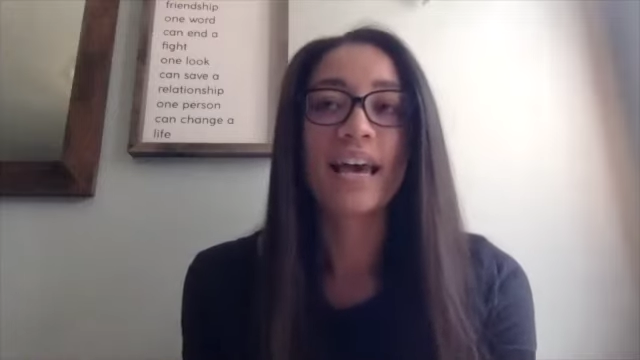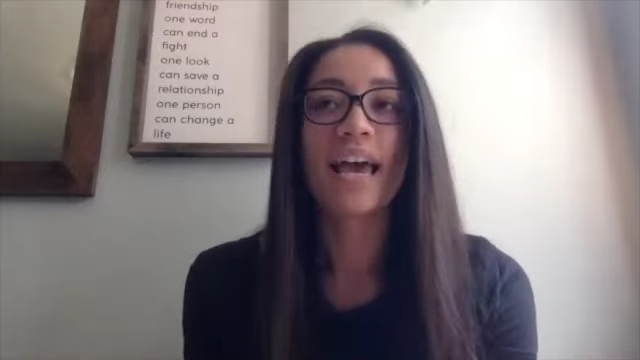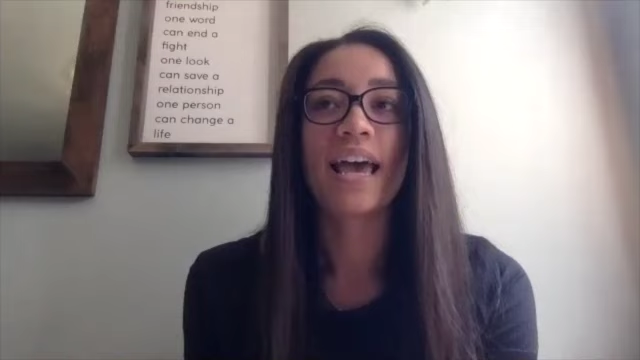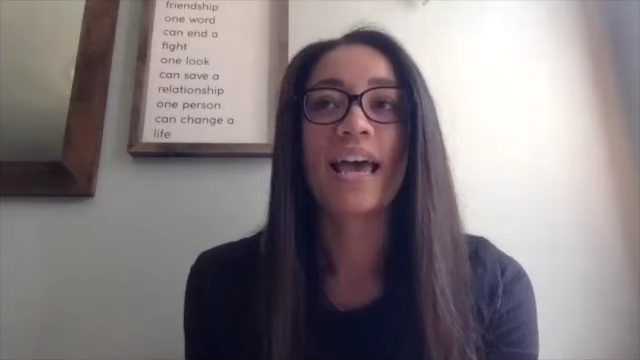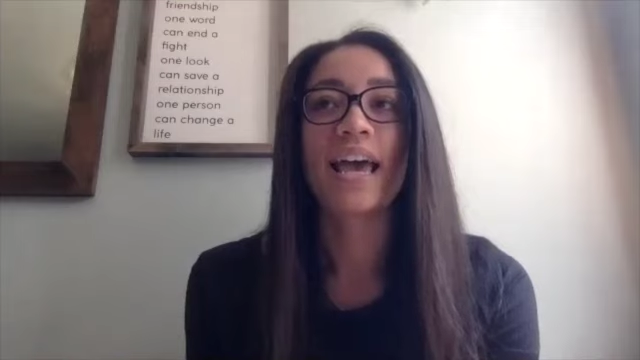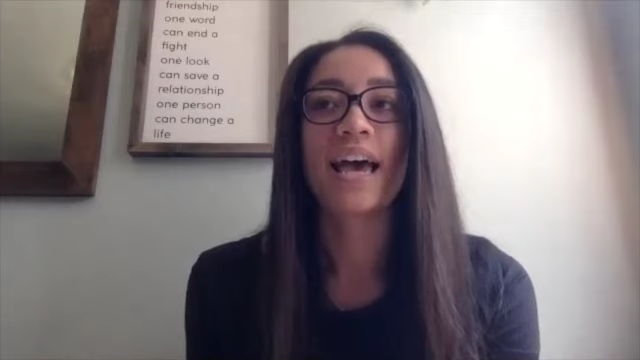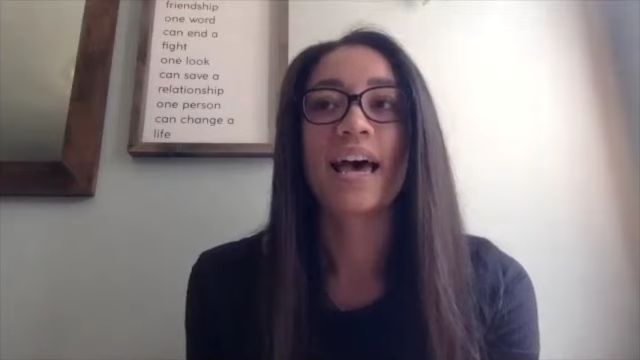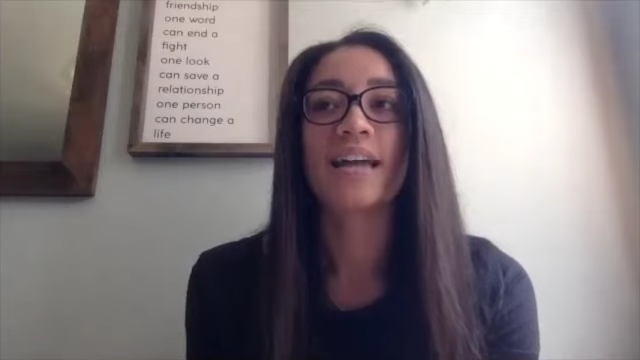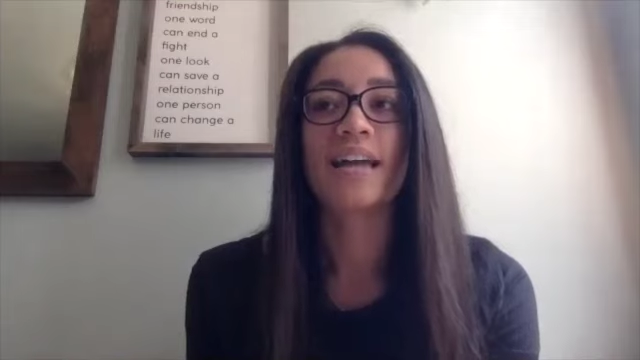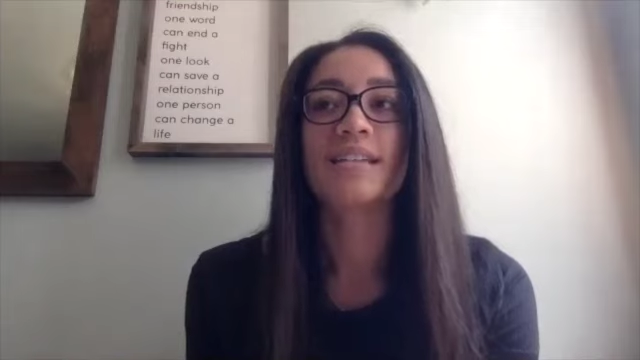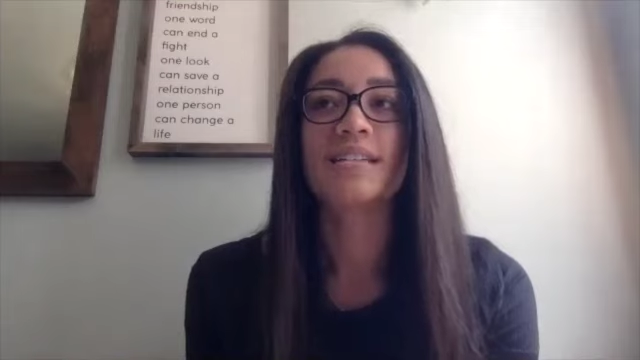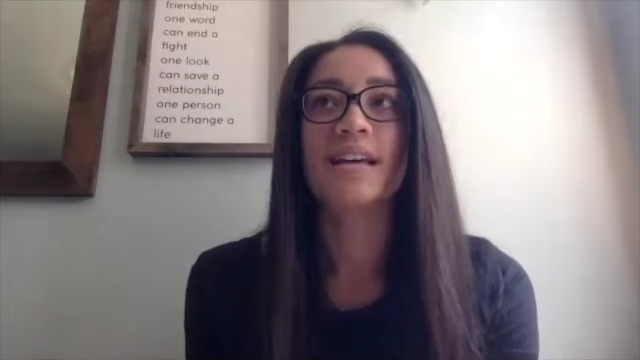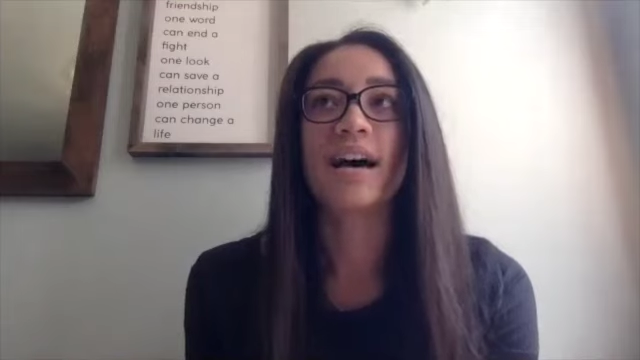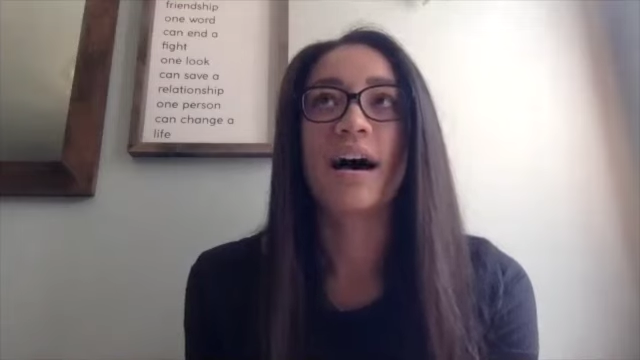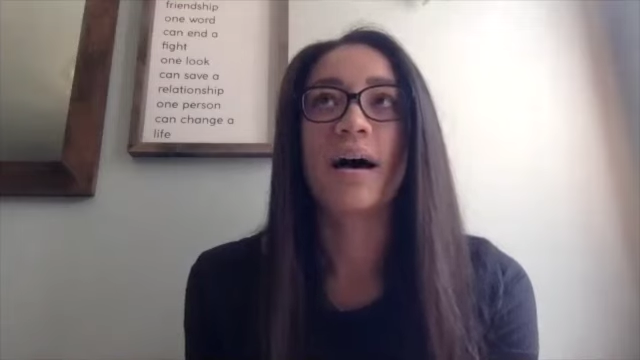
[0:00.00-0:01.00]
And
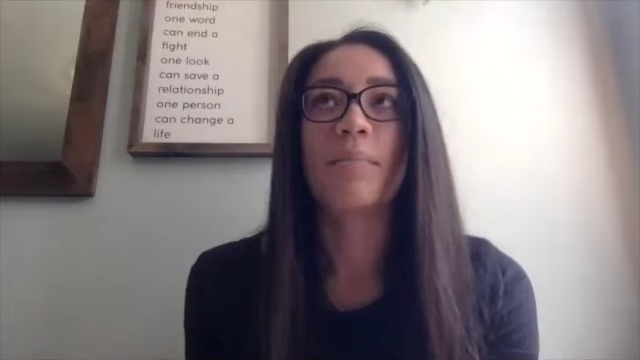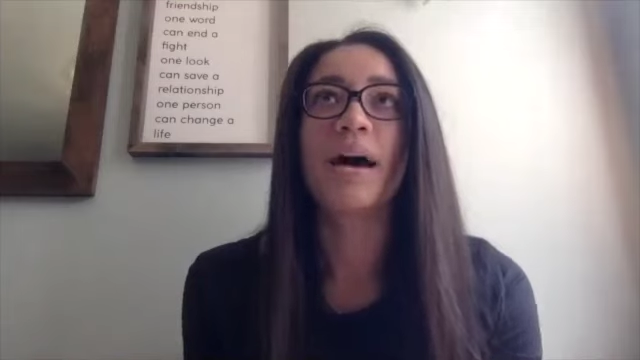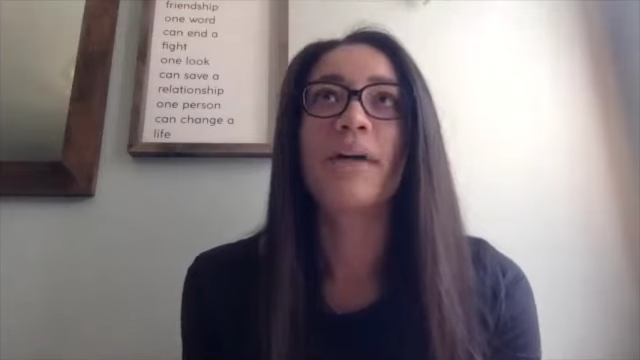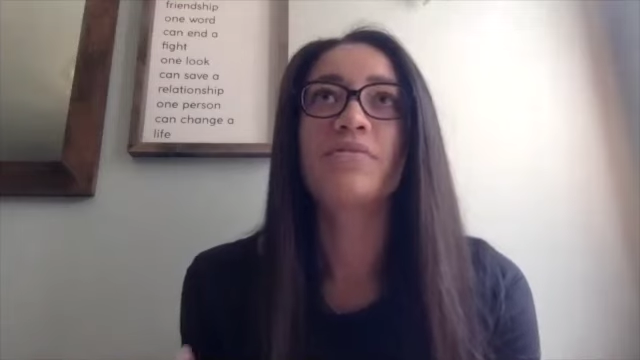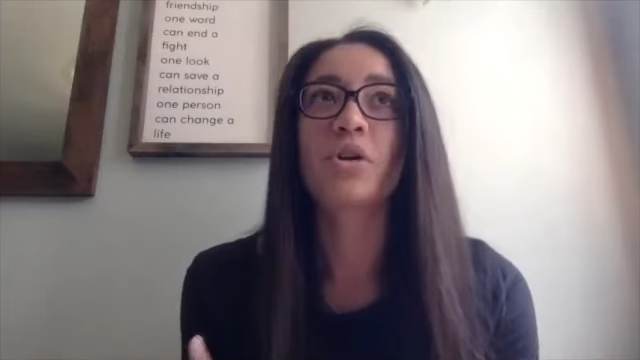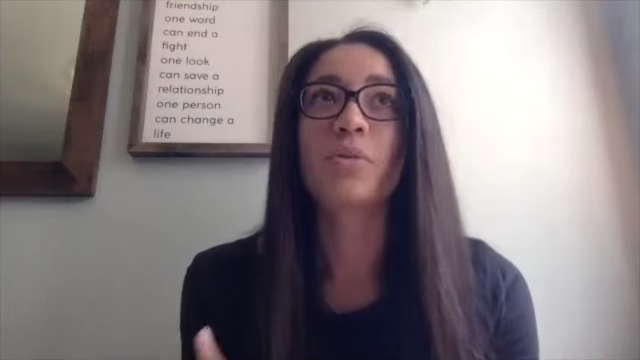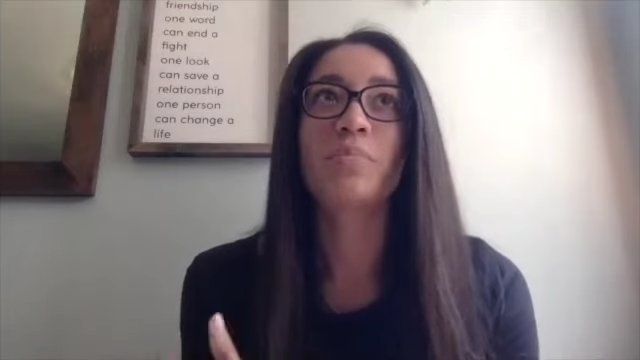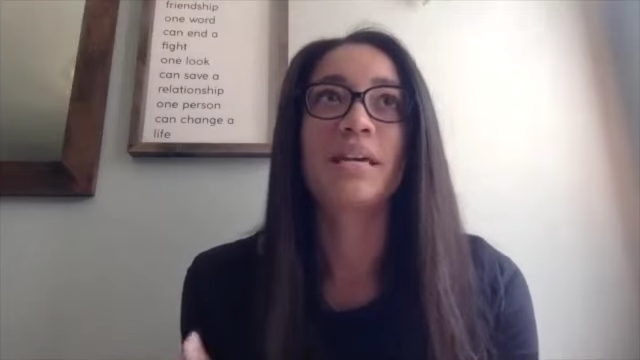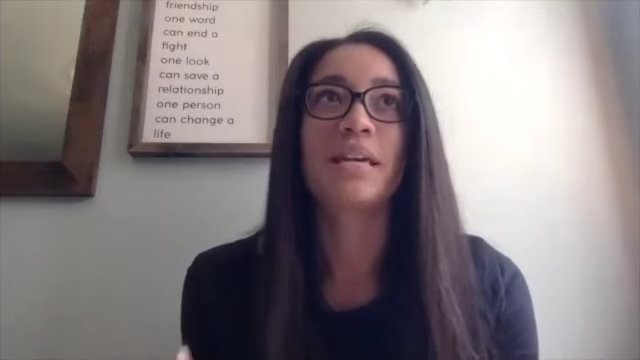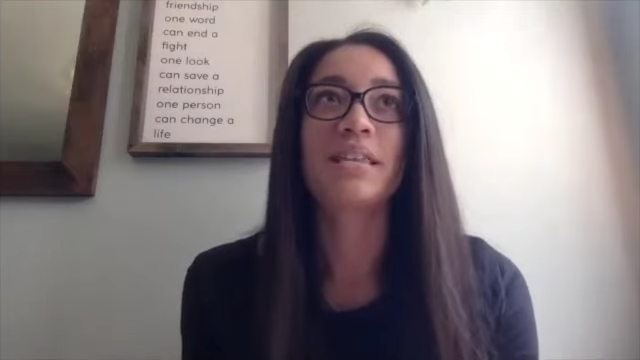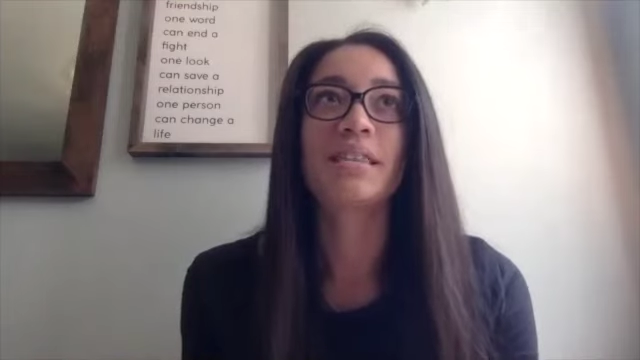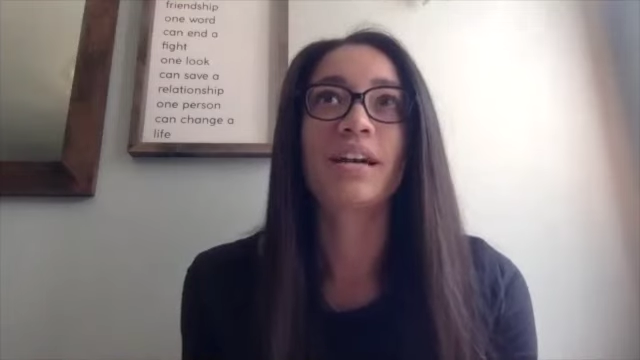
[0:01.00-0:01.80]
um, after being